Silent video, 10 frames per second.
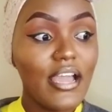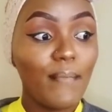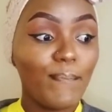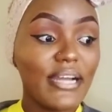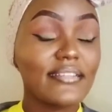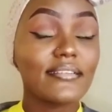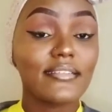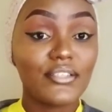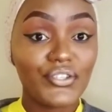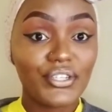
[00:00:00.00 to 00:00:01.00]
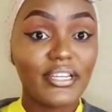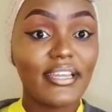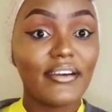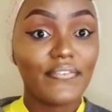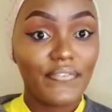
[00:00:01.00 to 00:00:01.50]
but it really
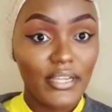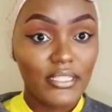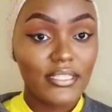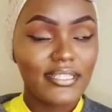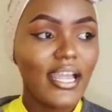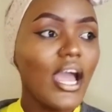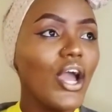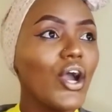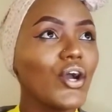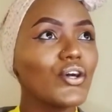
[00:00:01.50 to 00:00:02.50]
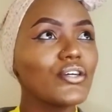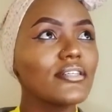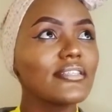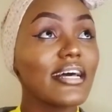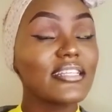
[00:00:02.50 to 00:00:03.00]
affects.
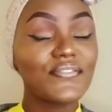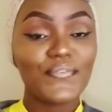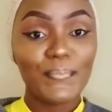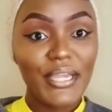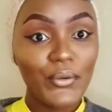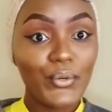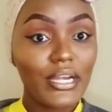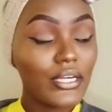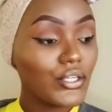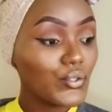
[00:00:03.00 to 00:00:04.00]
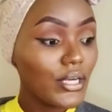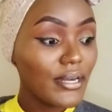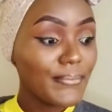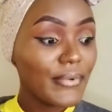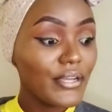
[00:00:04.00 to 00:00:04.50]
Because as for me, when I grew
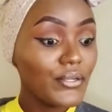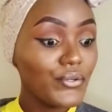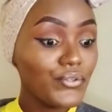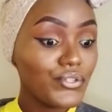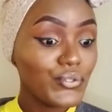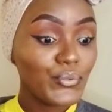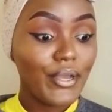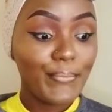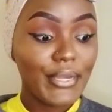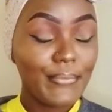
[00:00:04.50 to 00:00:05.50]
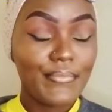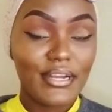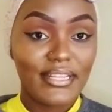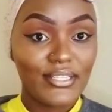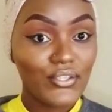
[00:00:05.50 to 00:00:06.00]
up, I used to wear my
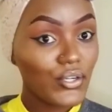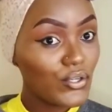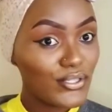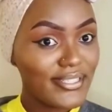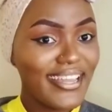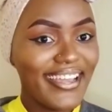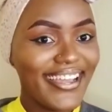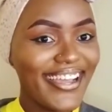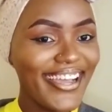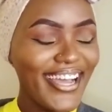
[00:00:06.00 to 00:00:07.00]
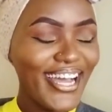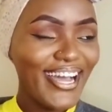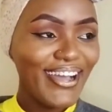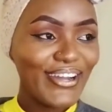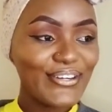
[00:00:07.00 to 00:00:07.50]
brother's clothes.
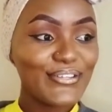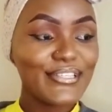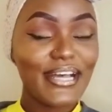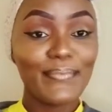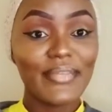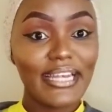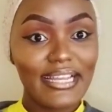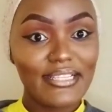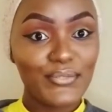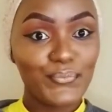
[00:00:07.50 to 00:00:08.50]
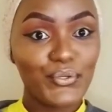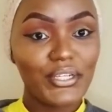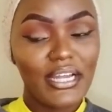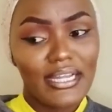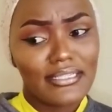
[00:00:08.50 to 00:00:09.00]
Because I'm the last one,
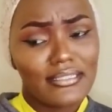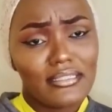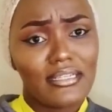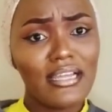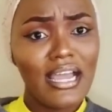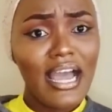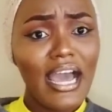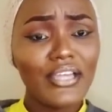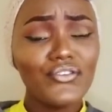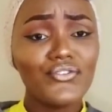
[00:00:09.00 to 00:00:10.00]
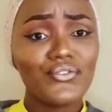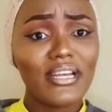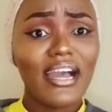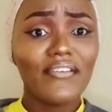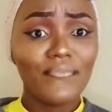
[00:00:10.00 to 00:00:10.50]
and I used to
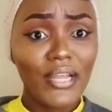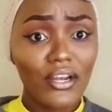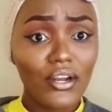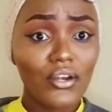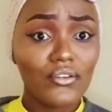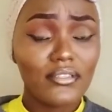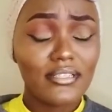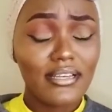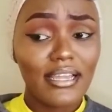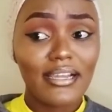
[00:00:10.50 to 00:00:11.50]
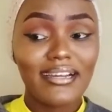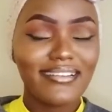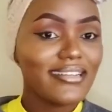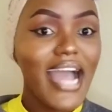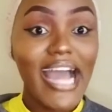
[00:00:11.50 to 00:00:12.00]
love male clothes. Like,
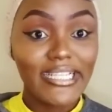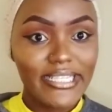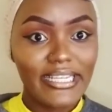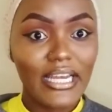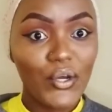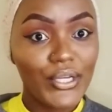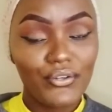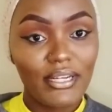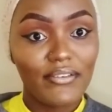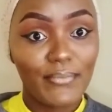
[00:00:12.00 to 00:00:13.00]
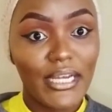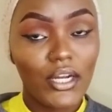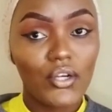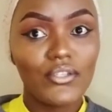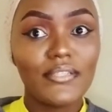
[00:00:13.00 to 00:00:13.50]
until now, I do love male
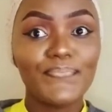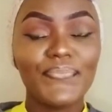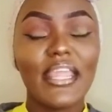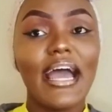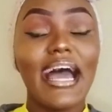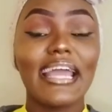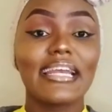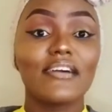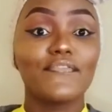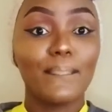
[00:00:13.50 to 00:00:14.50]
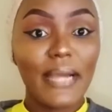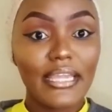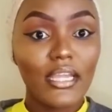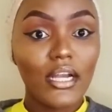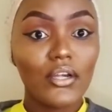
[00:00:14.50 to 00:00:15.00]
clothes. I love
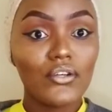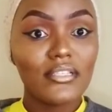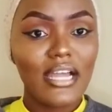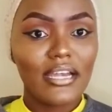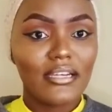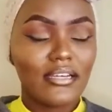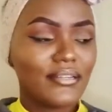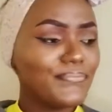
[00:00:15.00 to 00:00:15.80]
baggy clothes, and